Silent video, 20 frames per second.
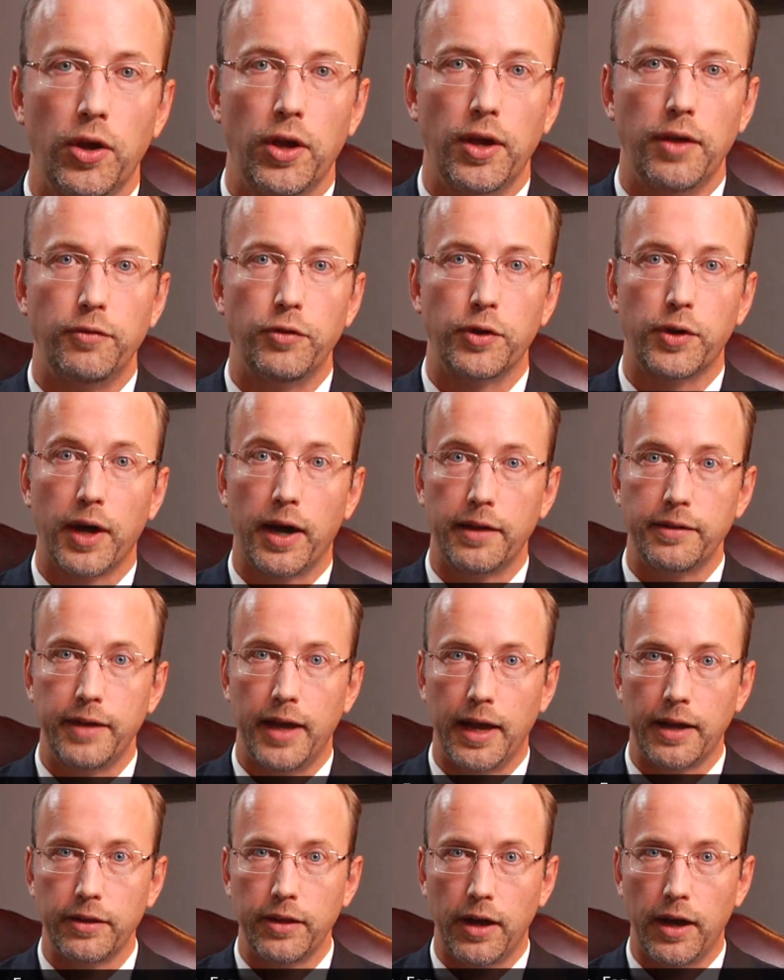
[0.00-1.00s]
If you
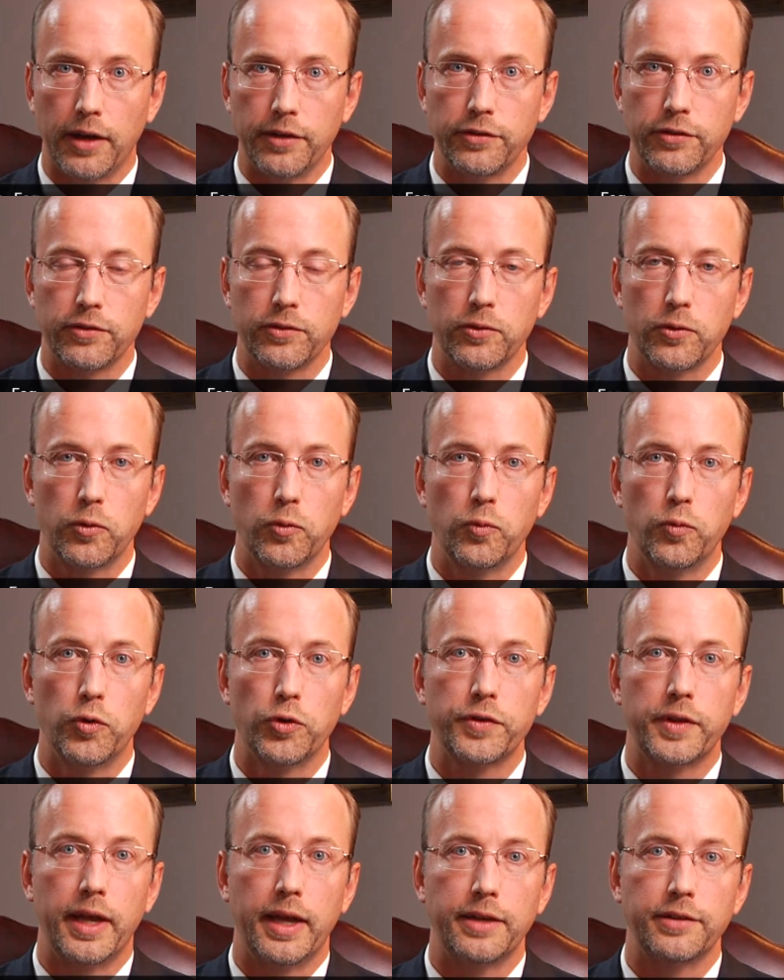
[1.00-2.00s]
contact us,
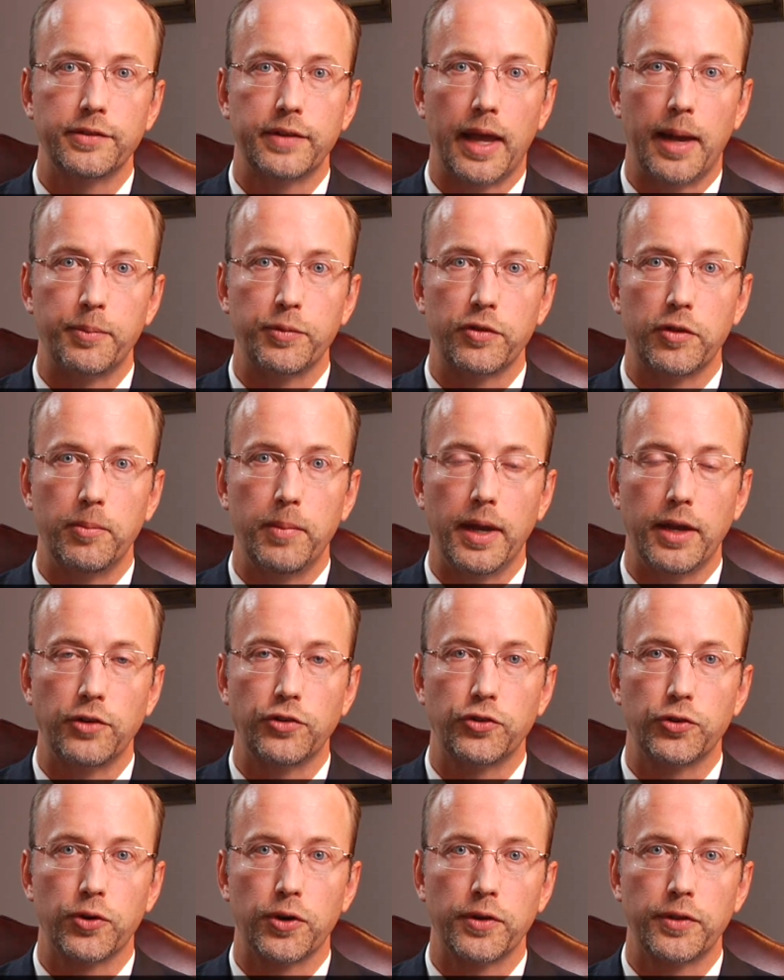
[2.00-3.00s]
we'll take steps to make
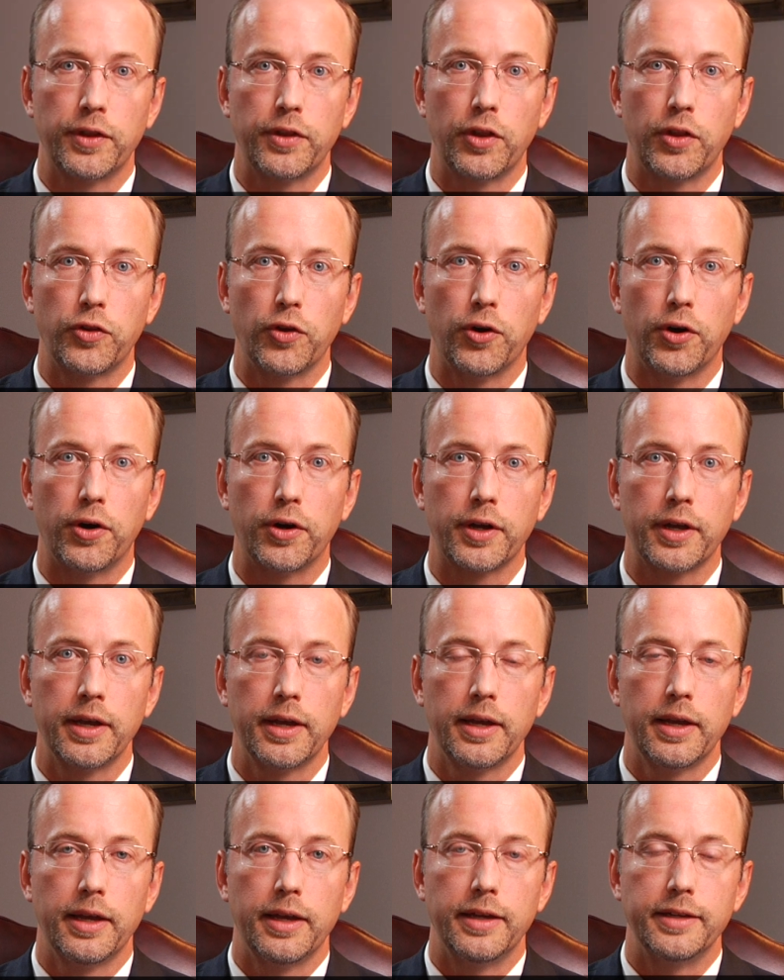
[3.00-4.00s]
sure that the dog
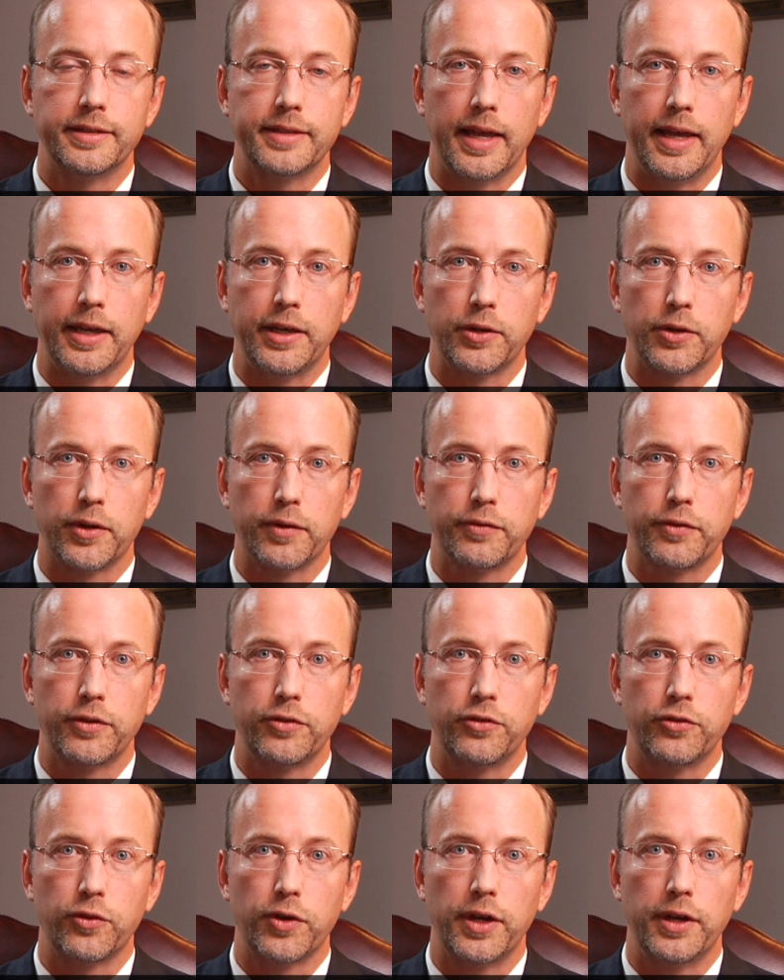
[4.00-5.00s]
is taken off the
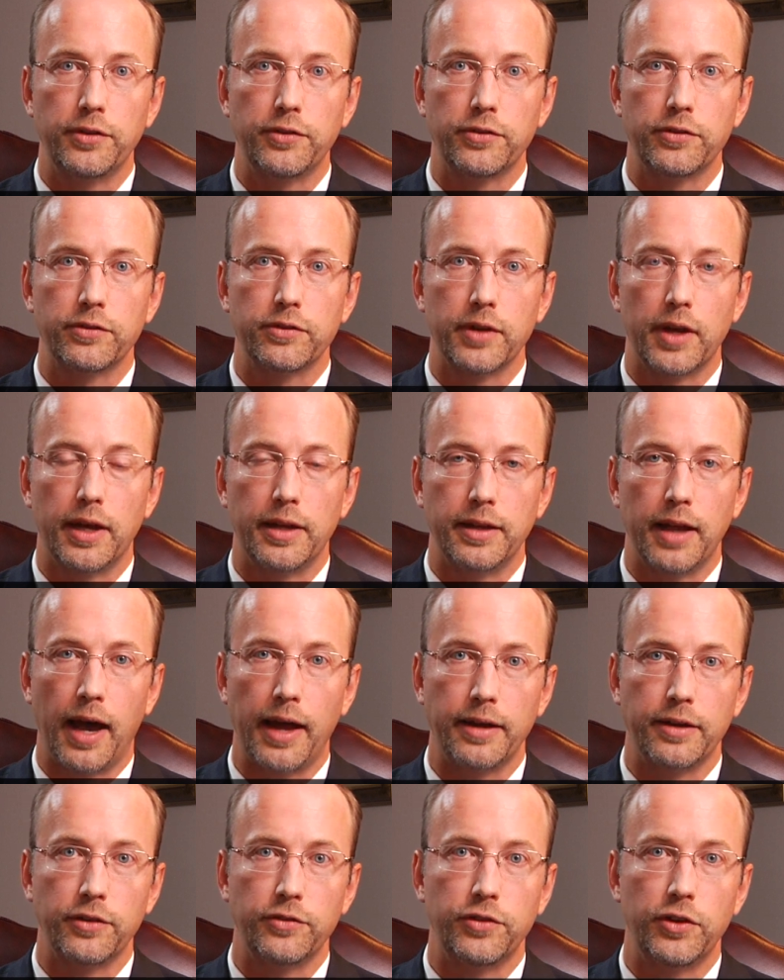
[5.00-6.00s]
streets and
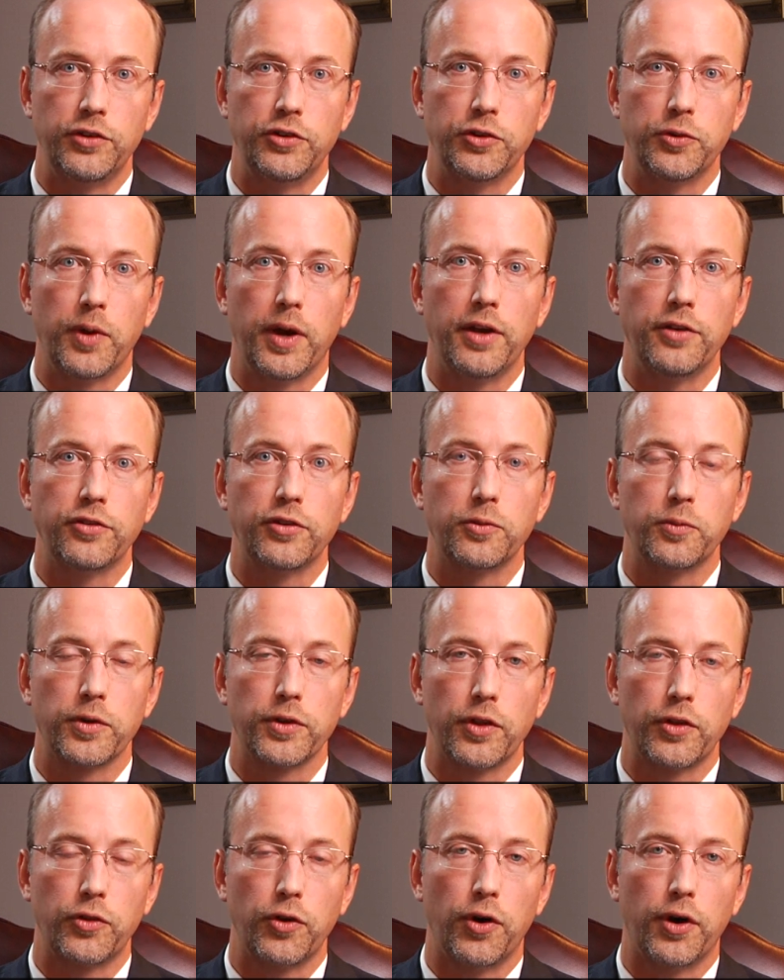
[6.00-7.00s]
not in a situation
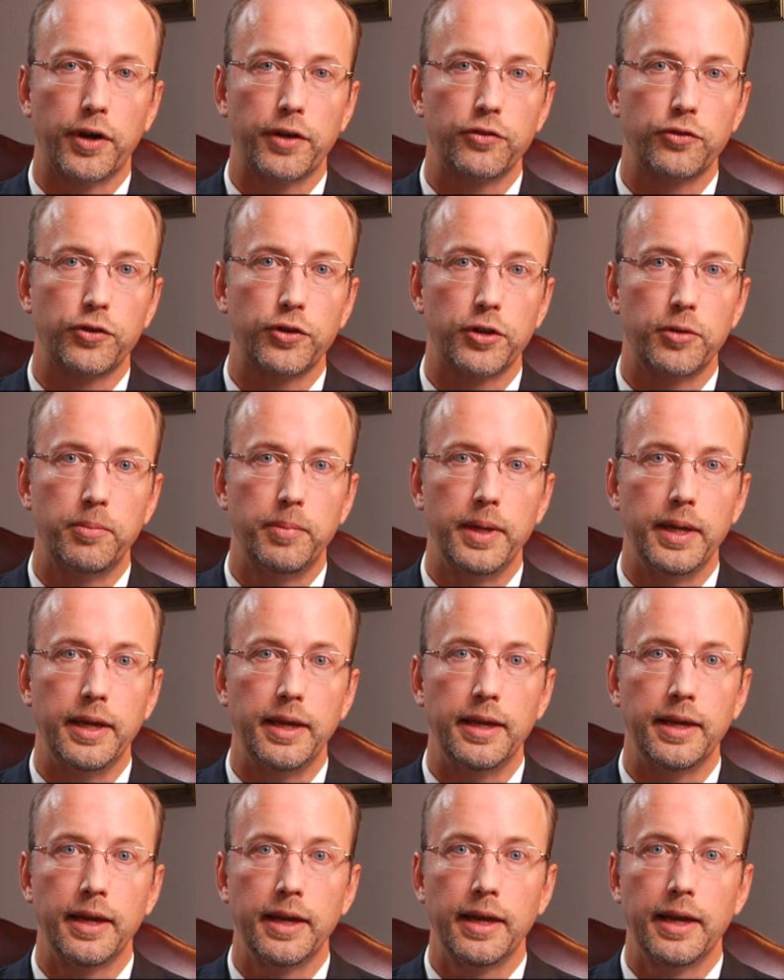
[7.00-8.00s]
where the dog is going to
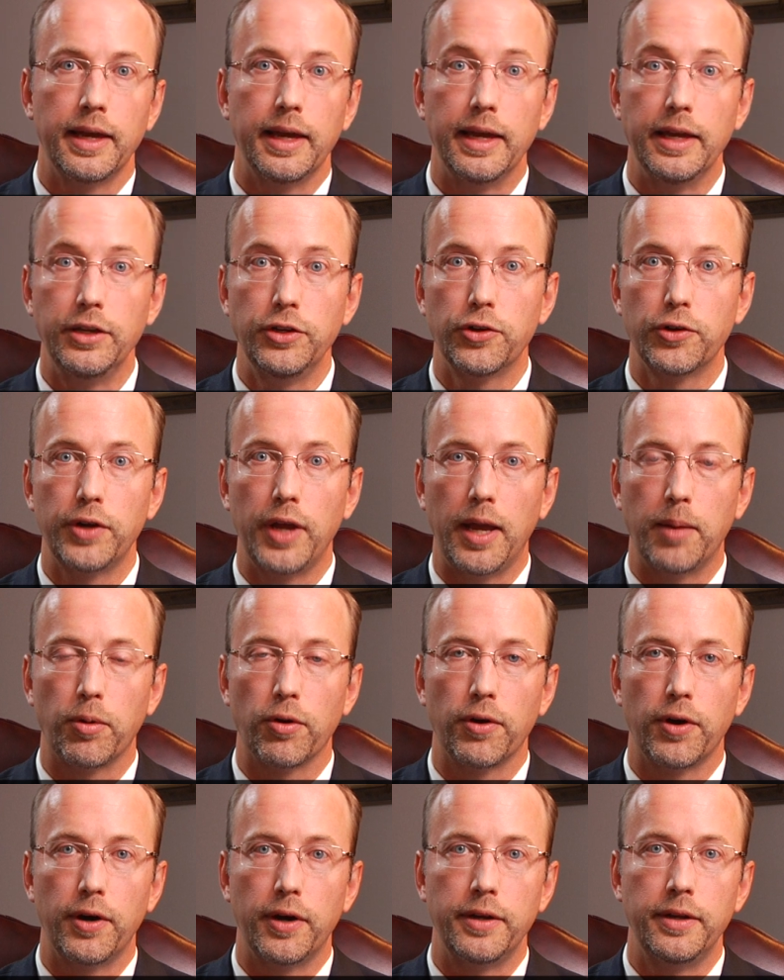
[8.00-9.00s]
be in your
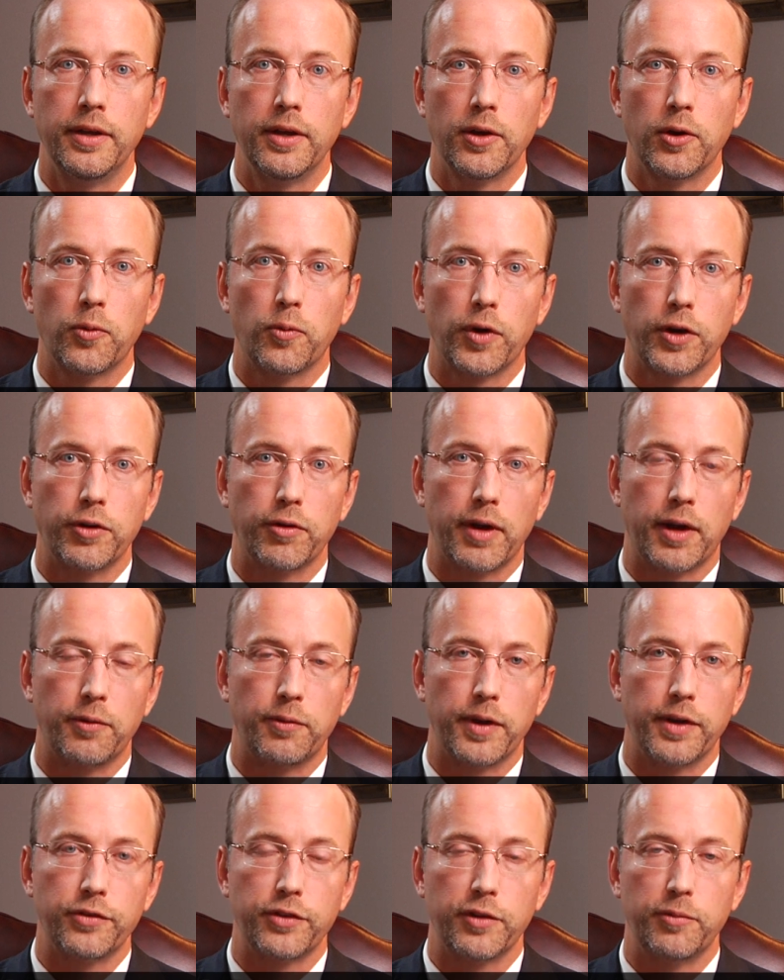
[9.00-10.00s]
neighborhood where you're at
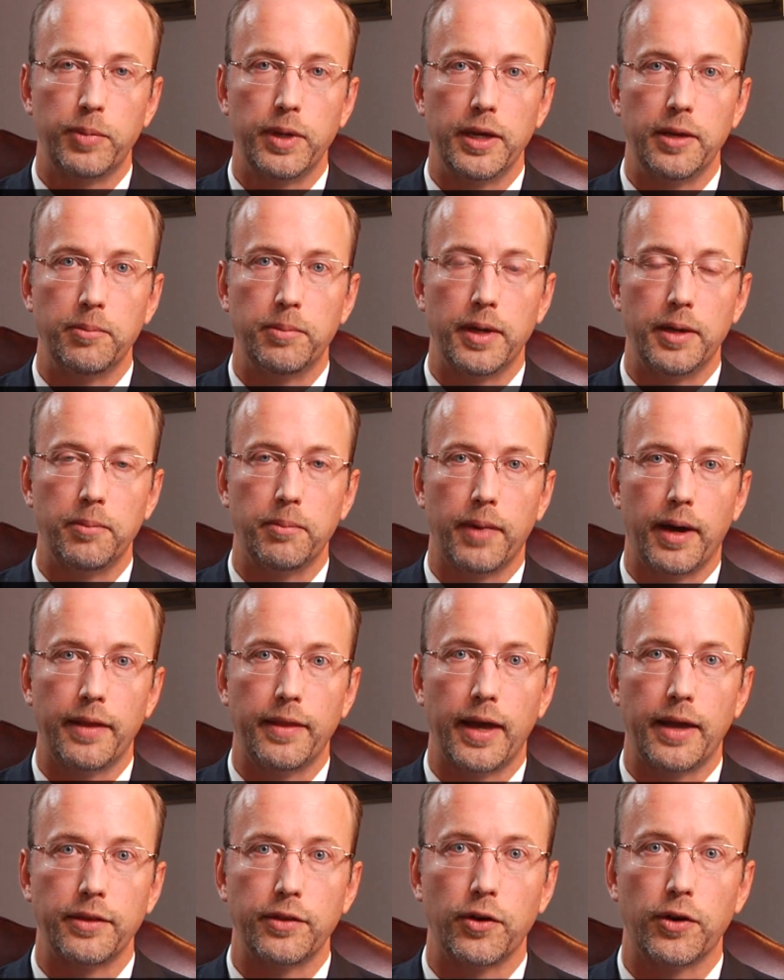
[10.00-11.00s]
risk of being bitten by
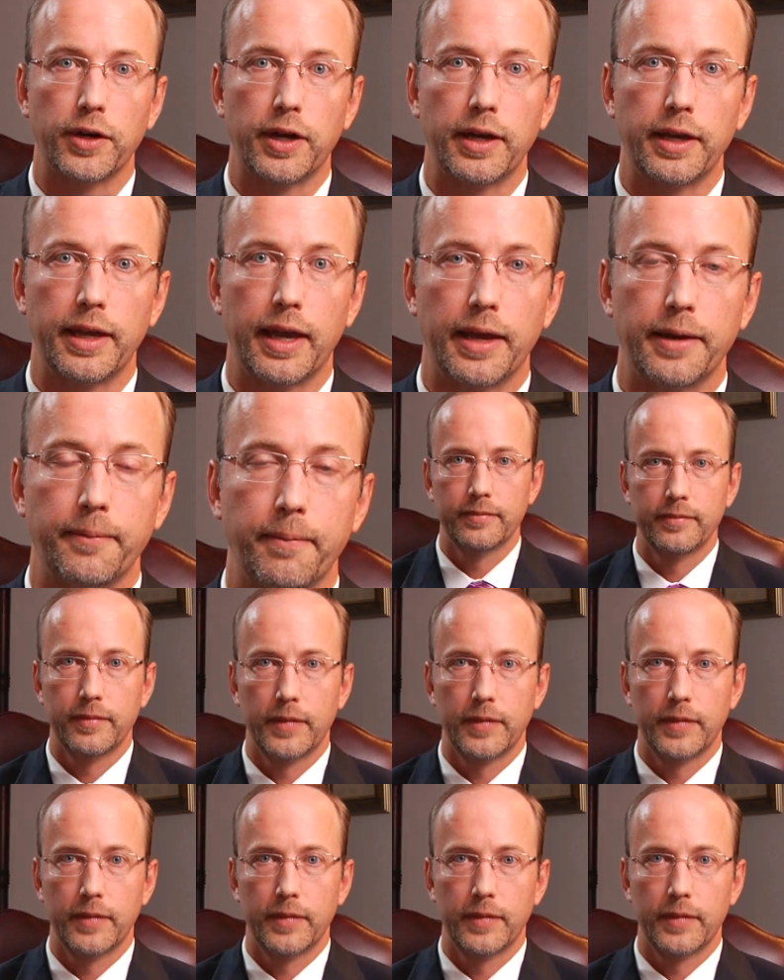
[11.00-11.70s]
that dog again.